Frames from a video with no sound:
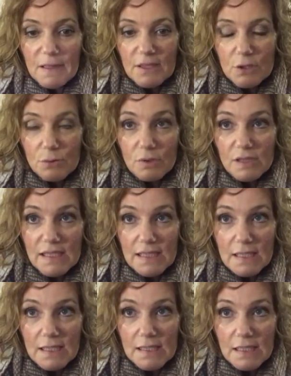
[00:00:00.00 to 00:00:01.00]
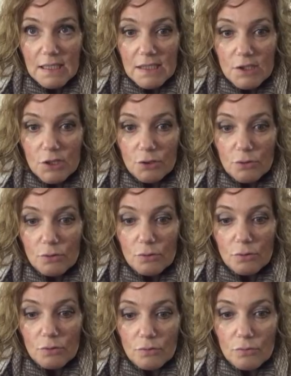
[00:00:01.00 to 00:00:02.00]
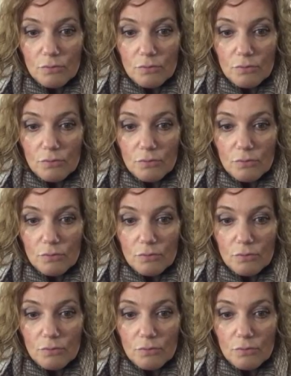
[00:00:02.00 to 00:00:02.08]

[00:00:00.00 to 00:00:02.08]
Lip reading: it's really easy to